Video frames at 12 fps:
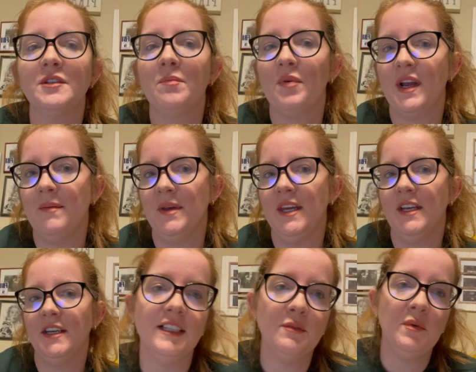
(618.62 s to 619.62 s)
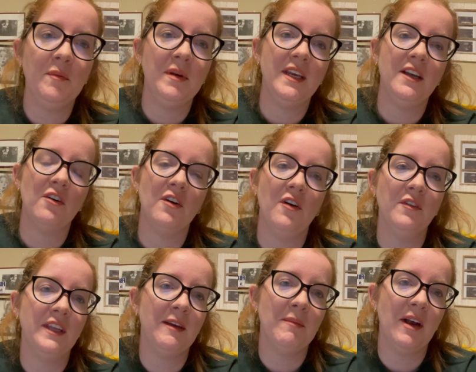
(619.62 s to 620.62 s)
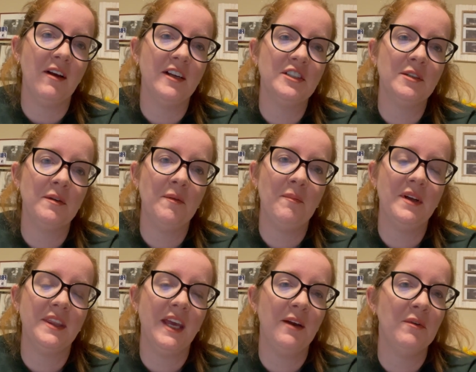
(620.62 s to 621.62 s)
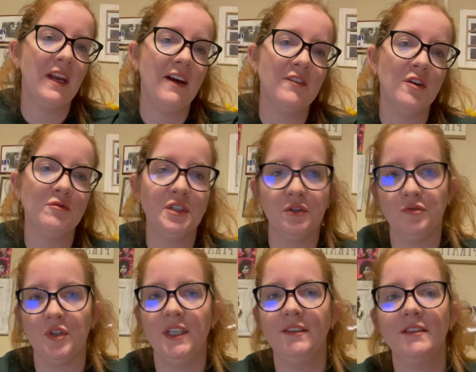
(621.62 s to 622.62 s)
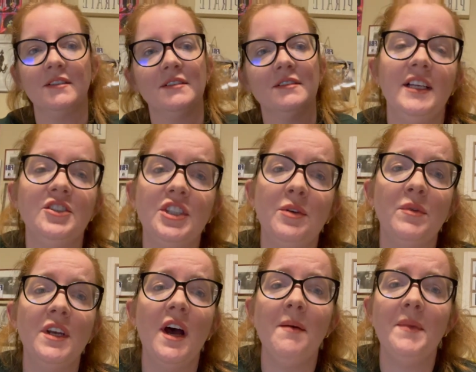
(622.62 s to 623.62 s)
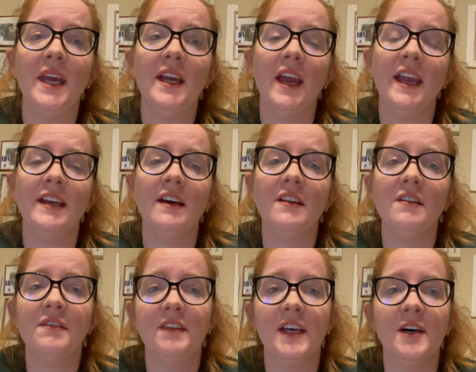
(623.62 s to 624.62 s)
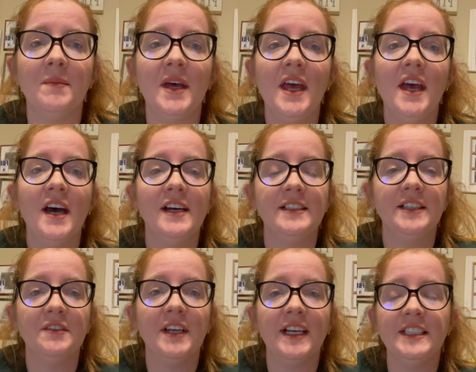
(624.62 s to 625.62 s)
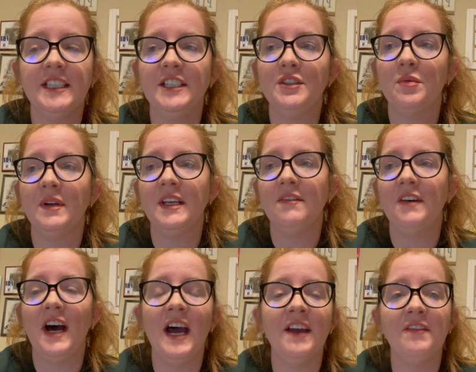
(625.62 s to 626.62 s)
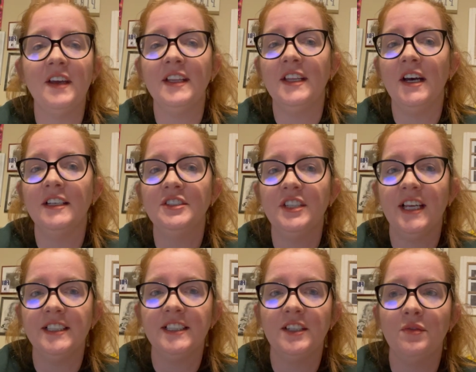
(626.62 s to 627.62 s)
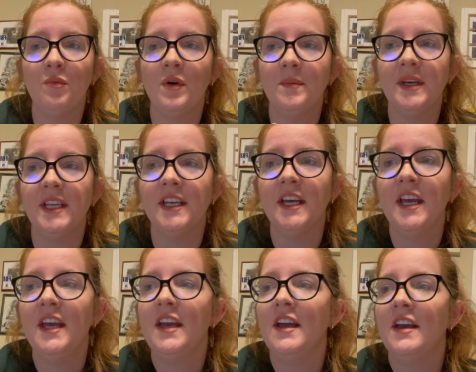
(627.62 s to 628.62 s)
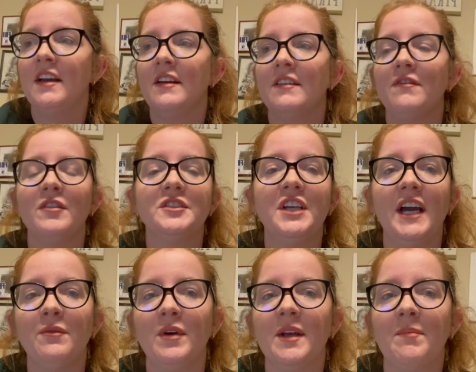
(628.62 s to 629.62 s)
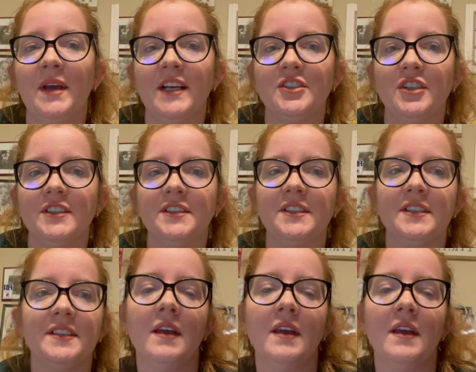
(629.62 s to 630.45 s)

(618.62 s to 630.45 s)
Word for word: Brabin. This would be her only marriage, but they would have no children and she would not make another film until 1925 in The Unchastened Woman for Chadwick Pictures.